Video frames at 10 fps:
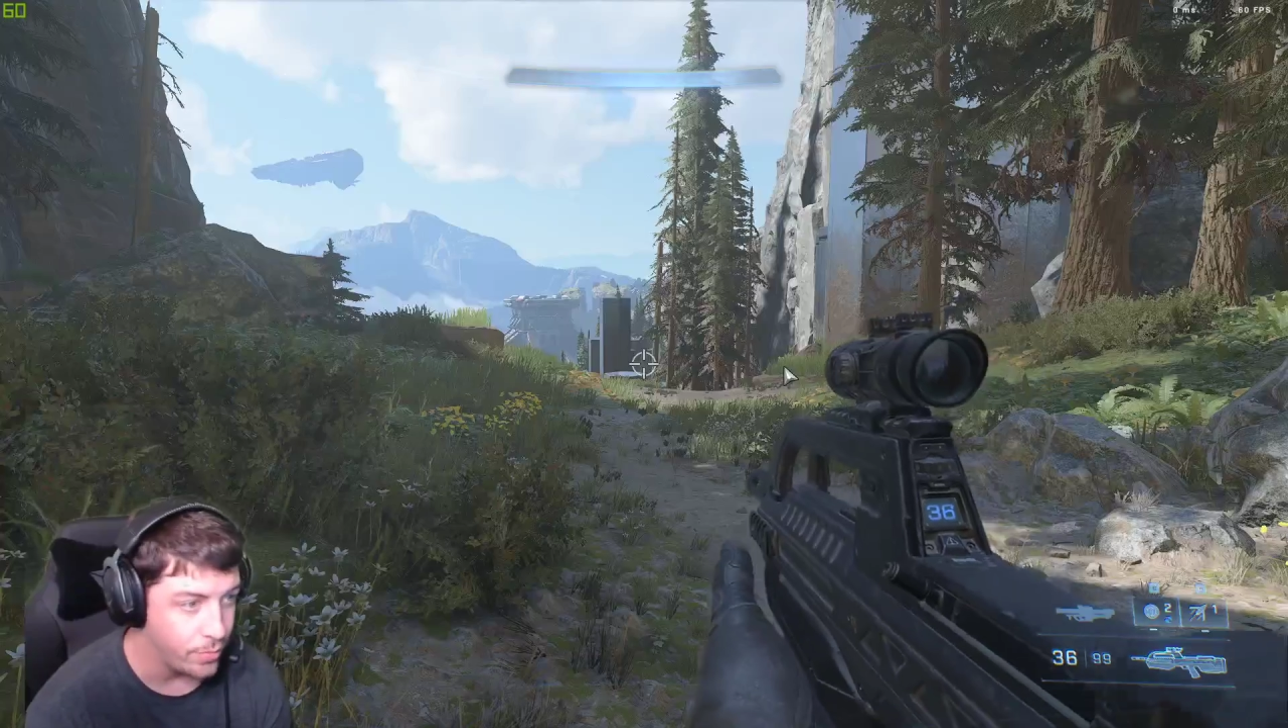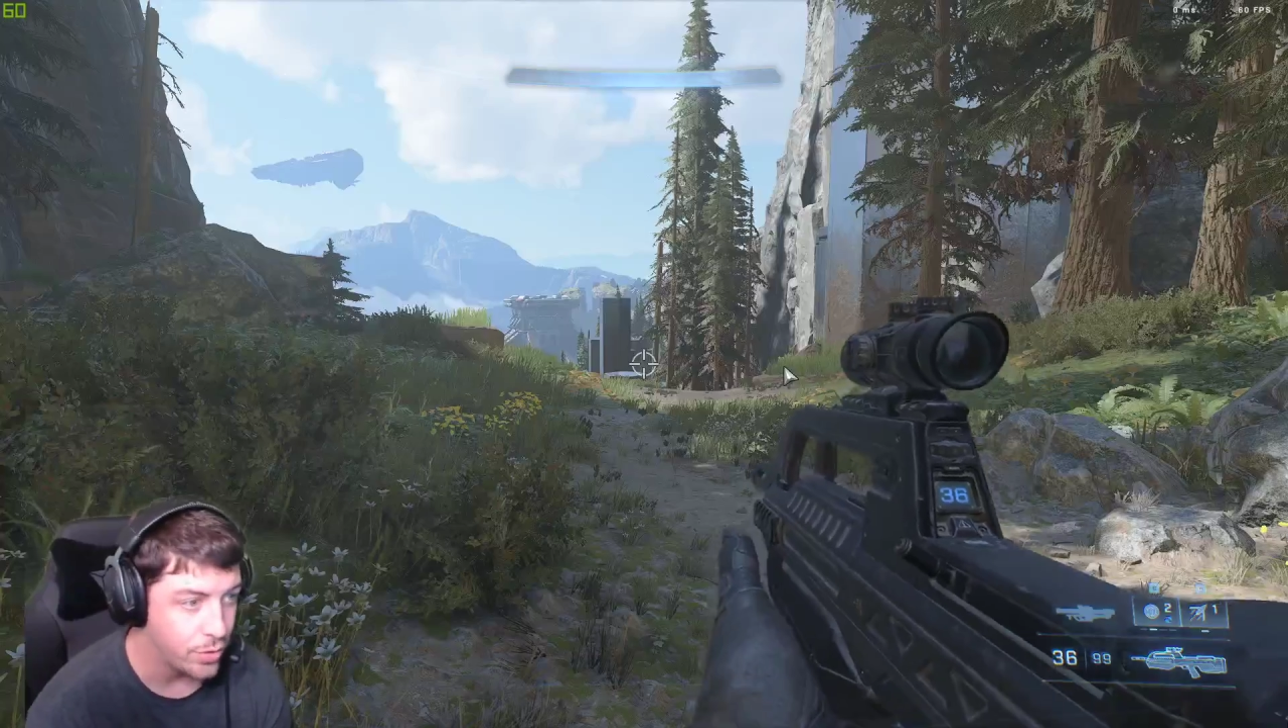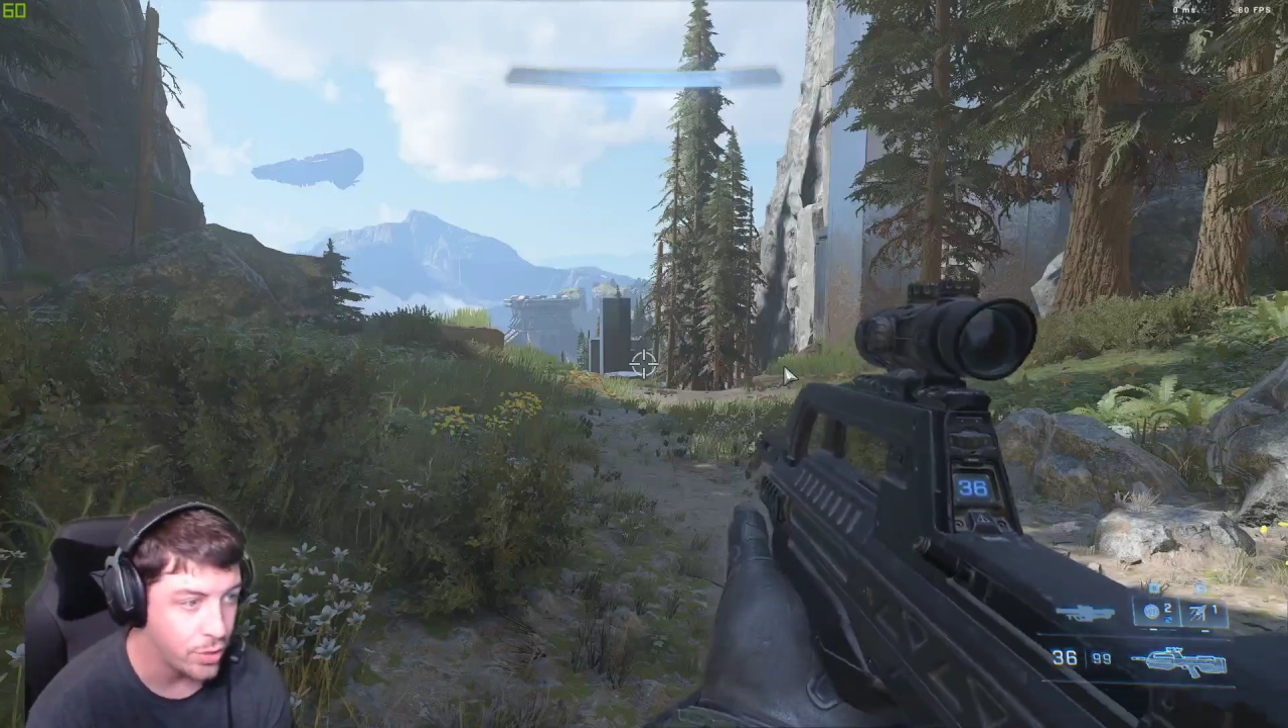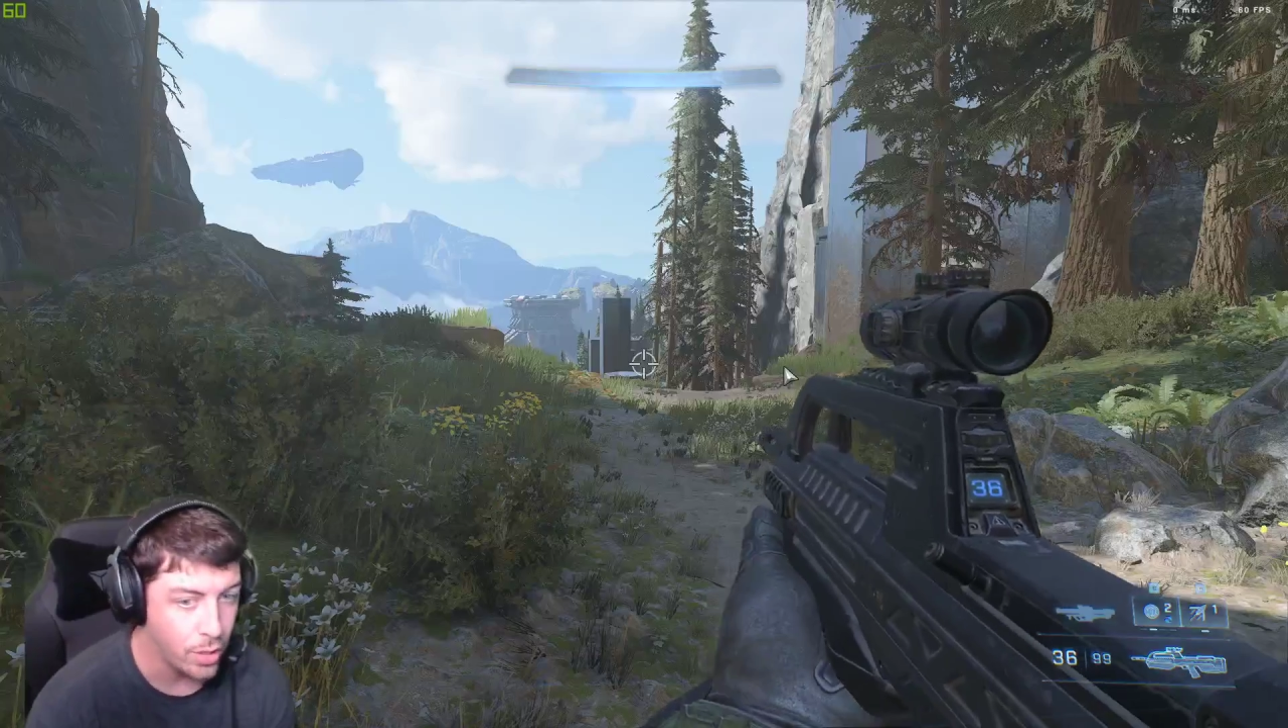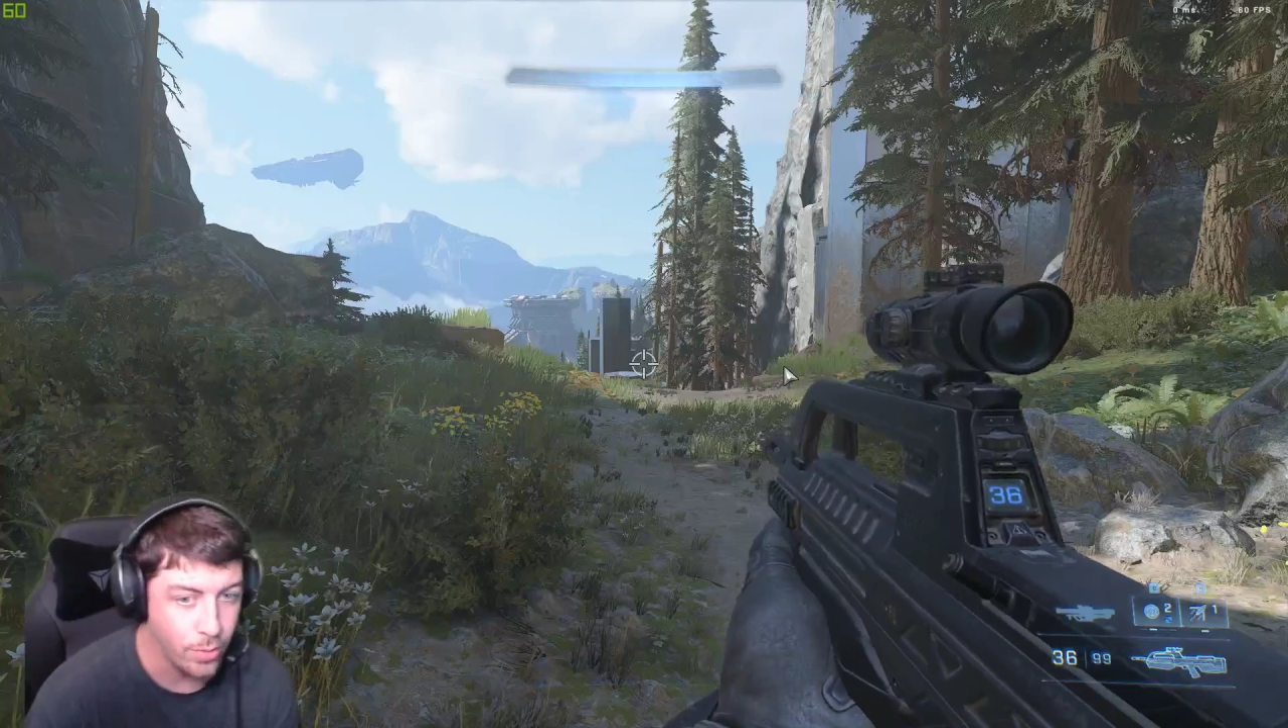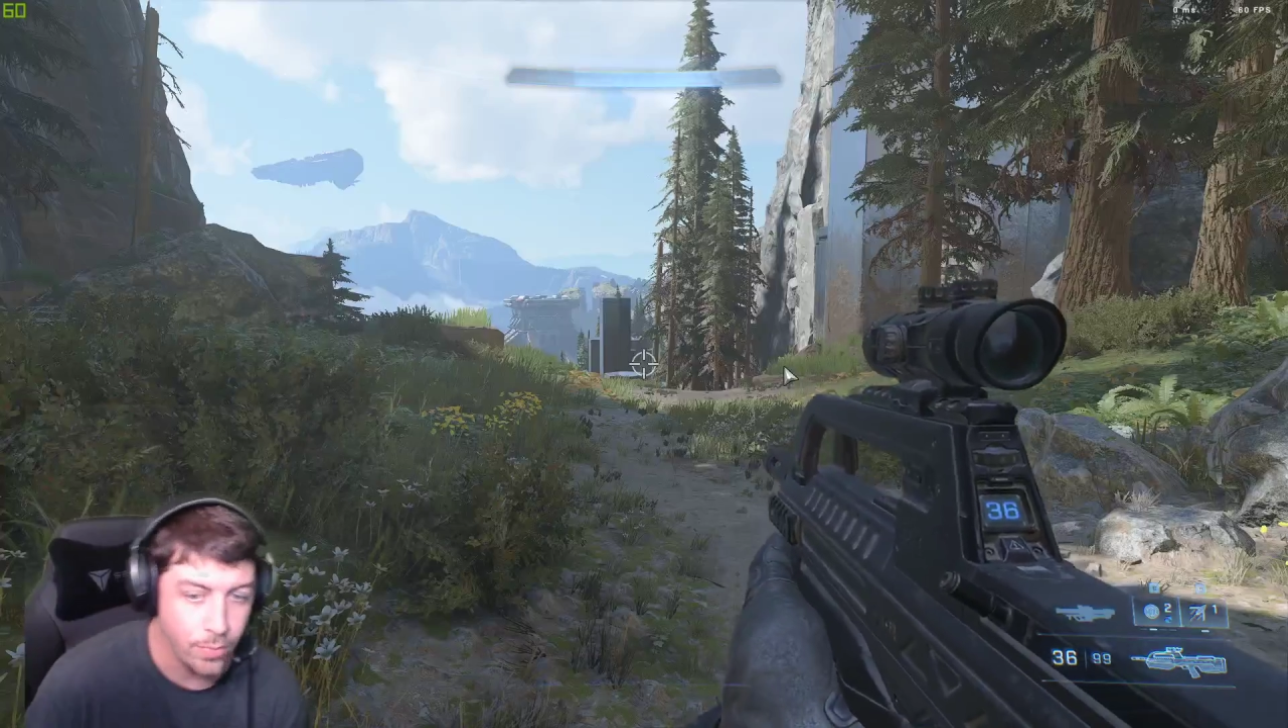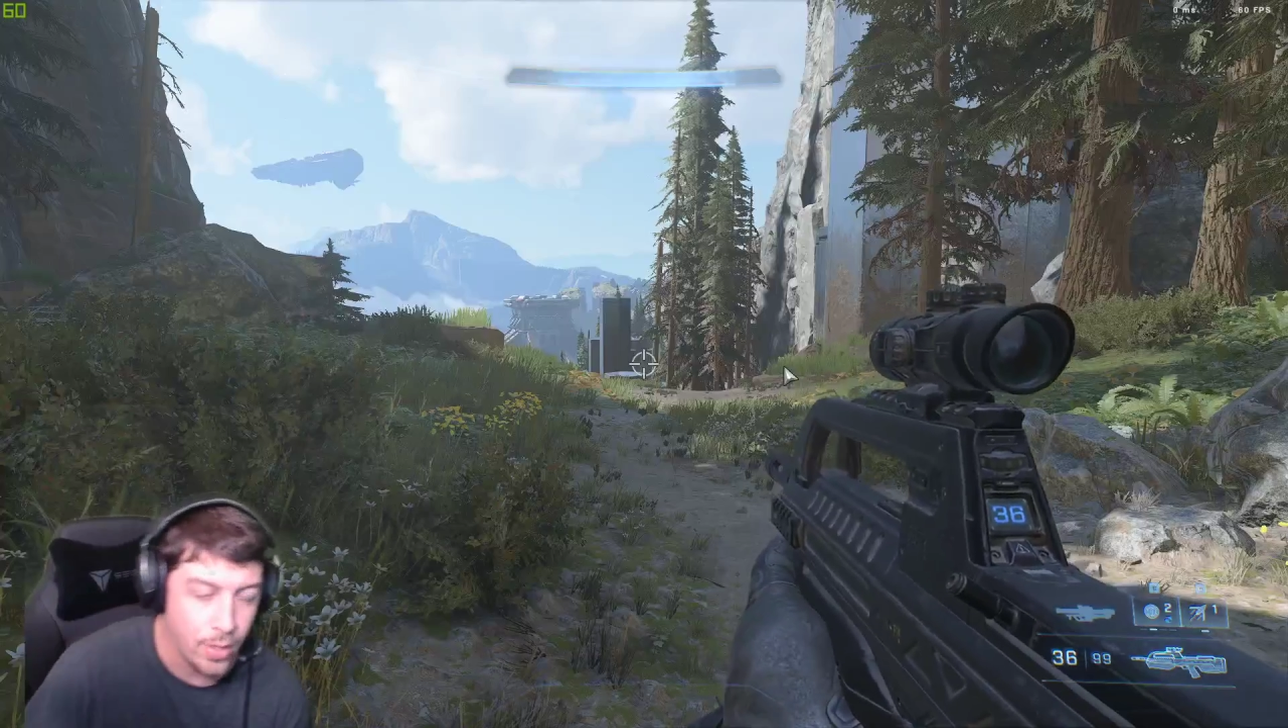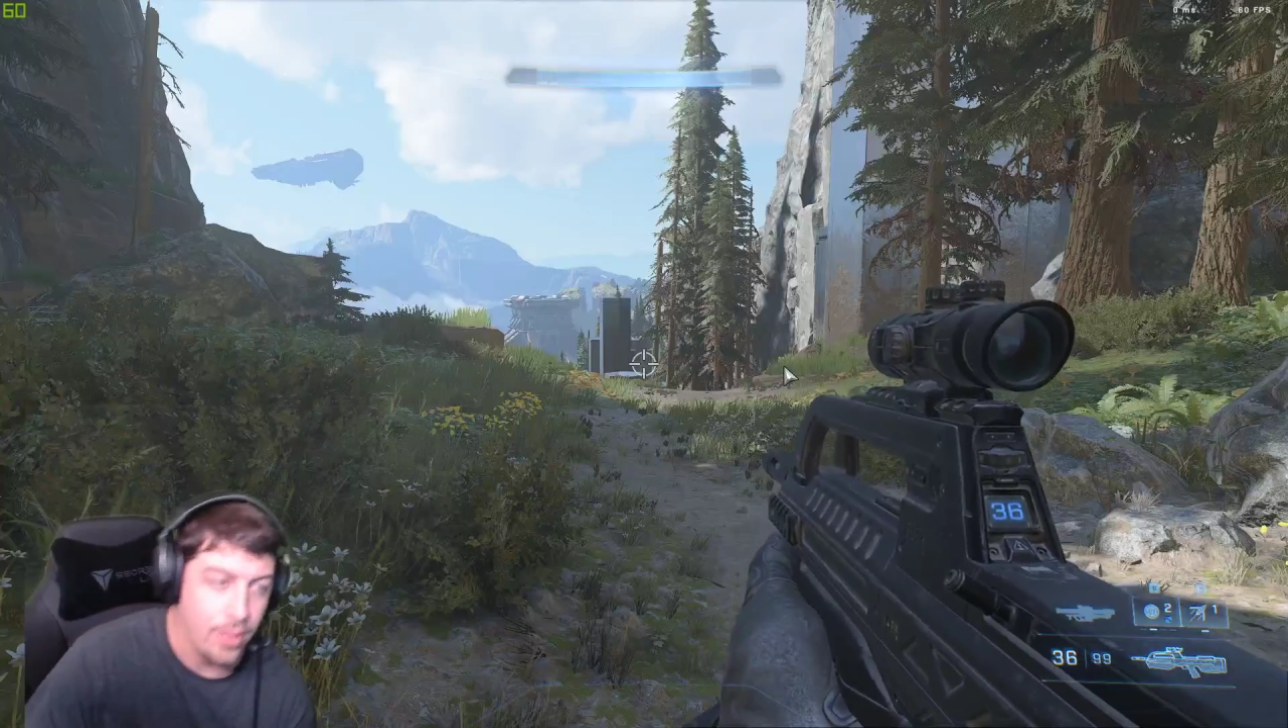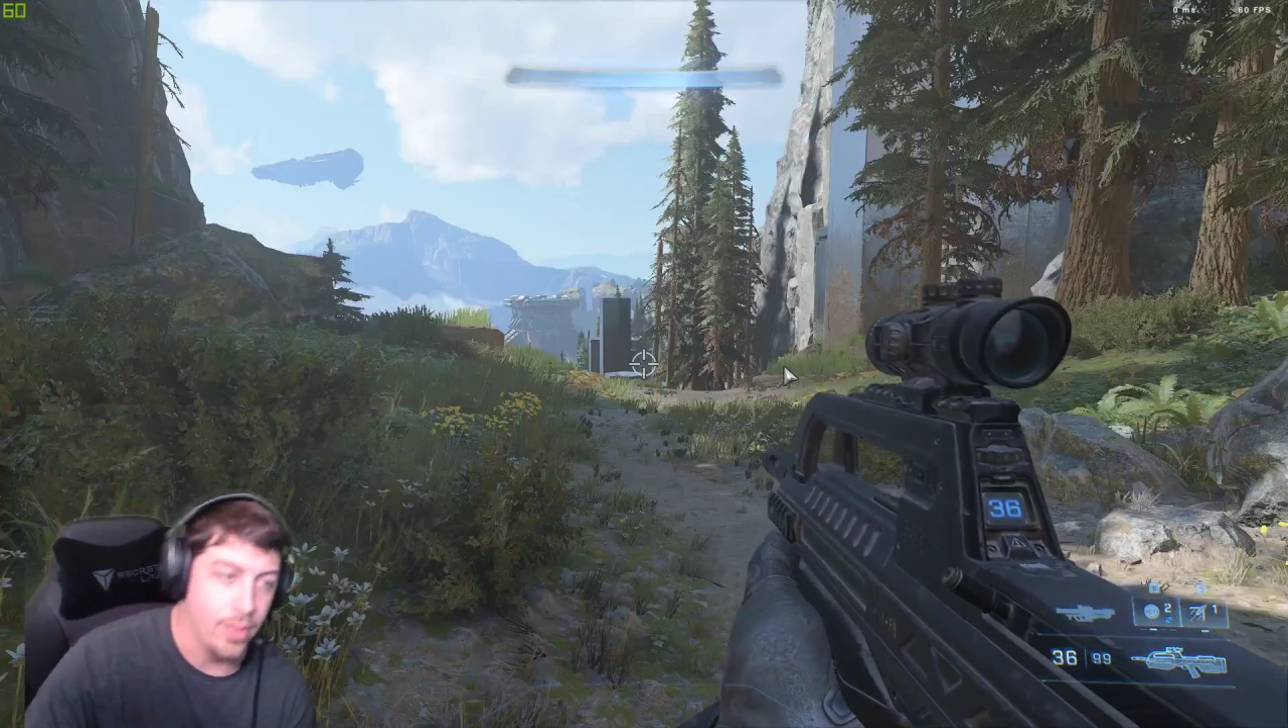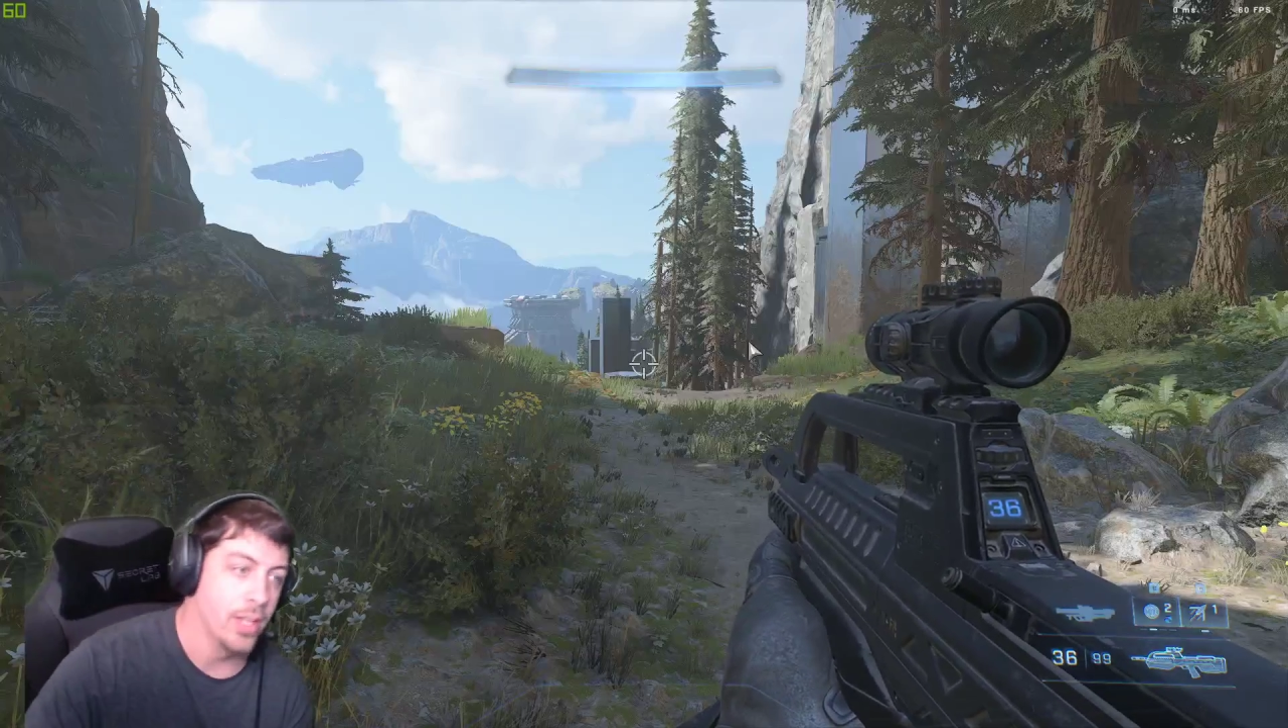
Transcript: So, in